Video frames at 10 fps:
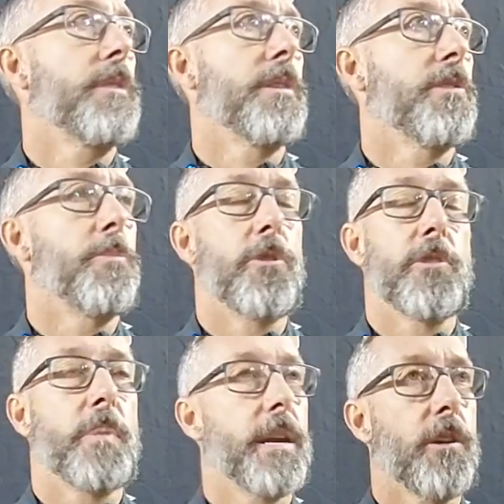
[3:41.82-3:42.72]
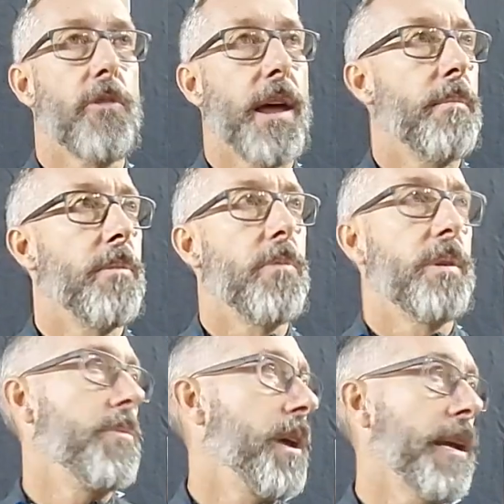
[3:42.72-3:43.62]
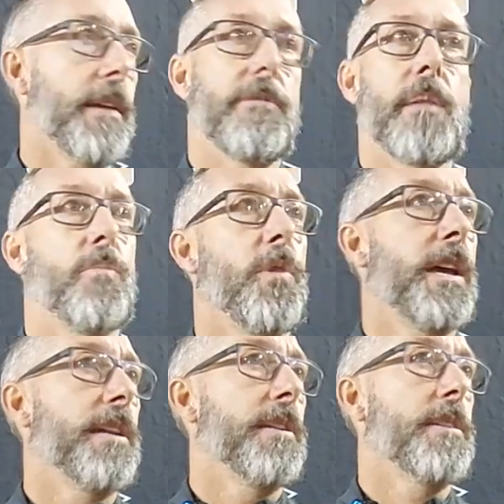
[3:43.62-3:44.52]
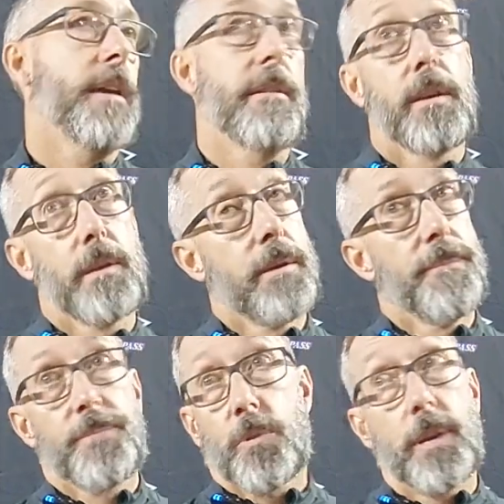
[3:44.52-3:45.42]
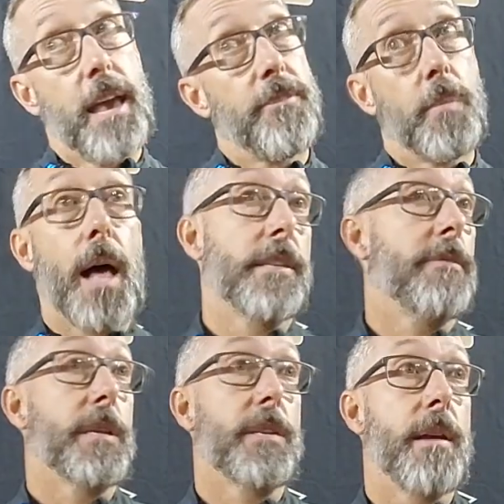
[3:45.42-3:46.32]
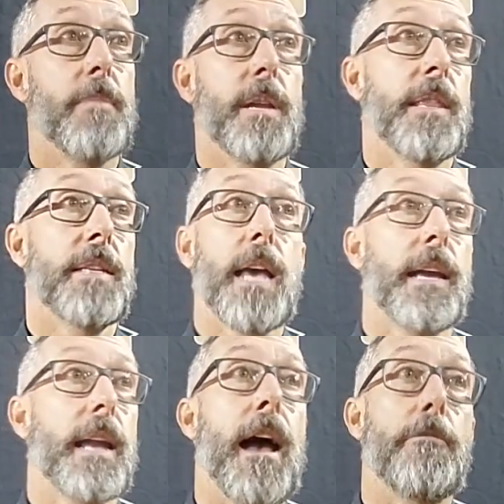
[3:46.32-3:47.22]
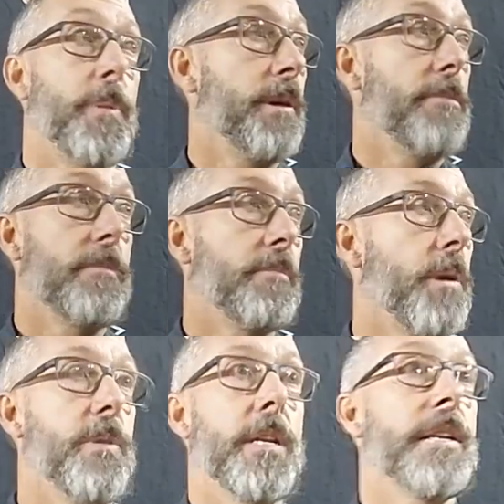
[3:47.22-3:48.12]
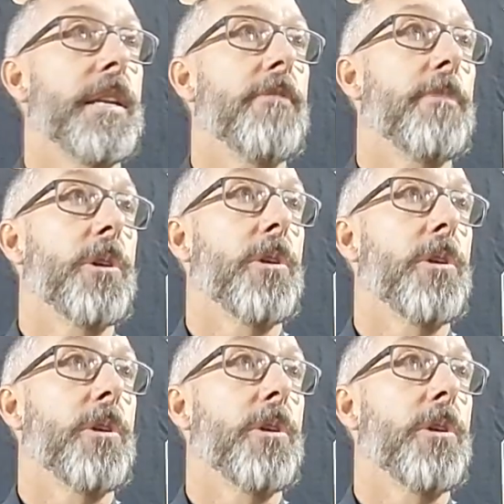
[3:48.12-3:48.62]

The support's been incredible. We want to give them wins. We gave them lots of excitement in the second half, but we didn't give them the